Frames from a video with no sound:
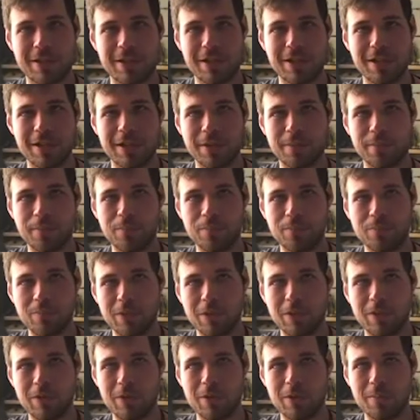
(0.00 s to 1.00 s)
um,
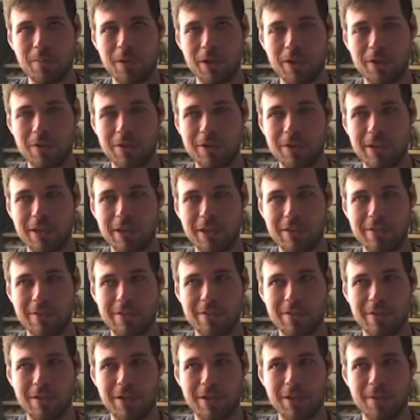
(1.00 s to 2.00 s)
you know the monarchy at
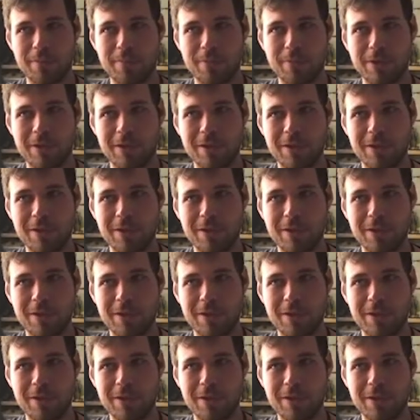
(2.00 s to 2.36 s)
the time.